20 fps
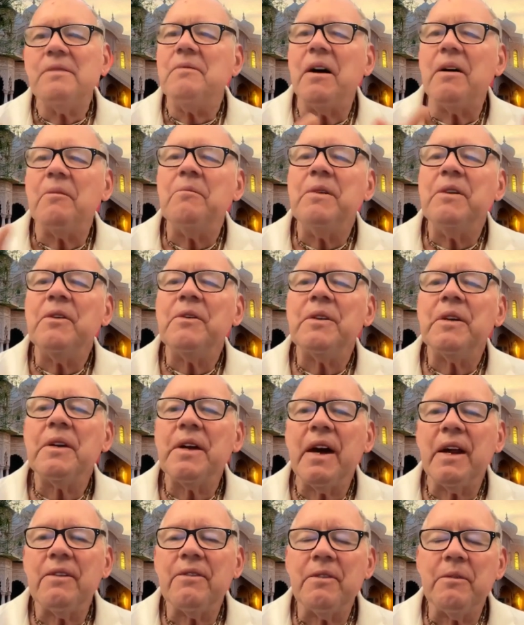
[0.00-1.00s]
A million
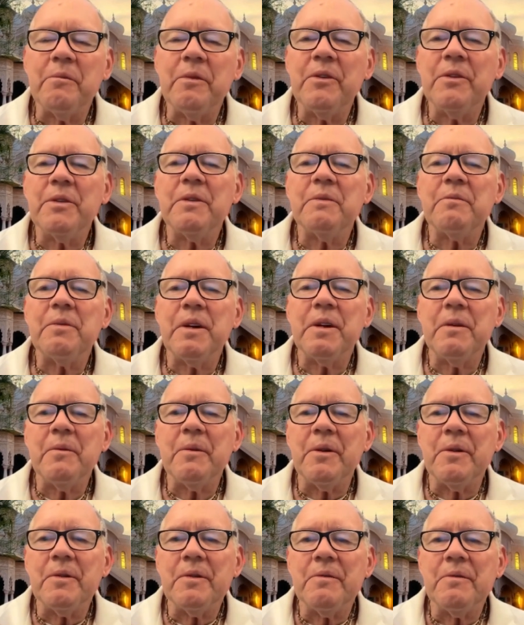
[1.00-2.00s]
out of a million
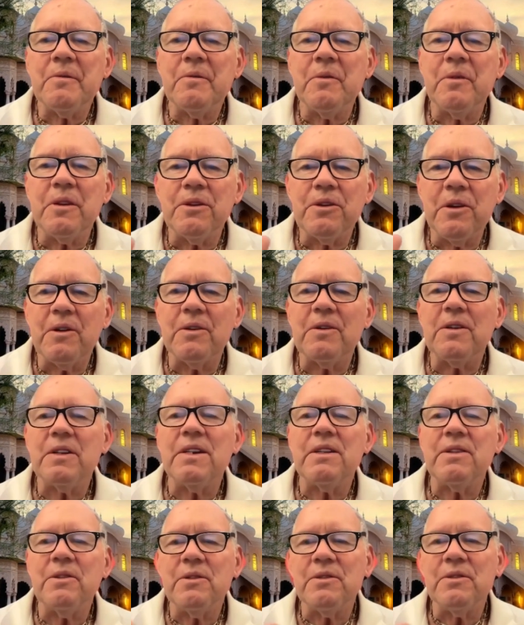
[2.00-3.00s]
people would totally
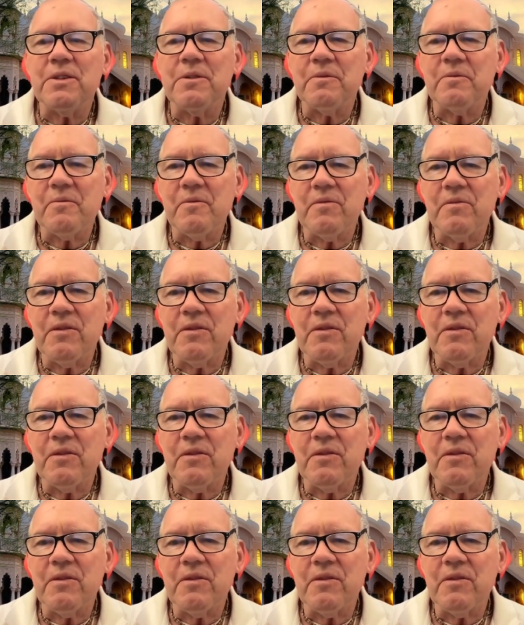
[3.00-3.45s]
lose it.